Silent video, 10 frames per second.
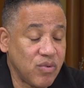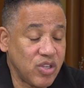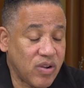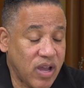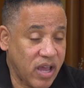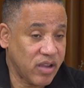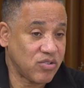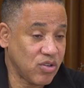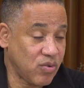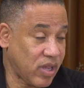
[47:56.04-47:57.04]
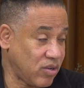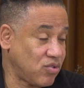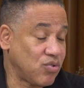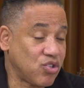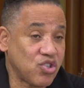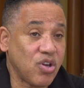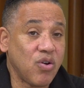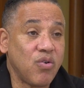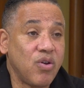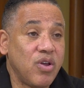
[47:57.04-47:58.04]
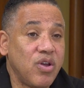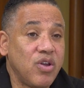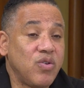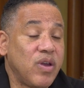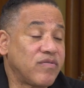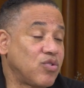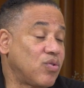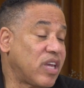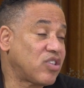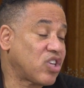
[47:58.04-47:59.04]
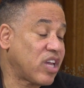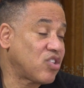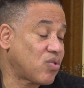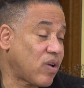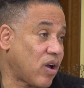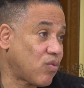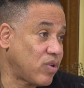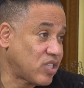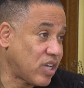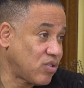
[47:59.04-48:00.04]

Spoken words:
when you're hired to go out and do a show, you have to do an educational outreach.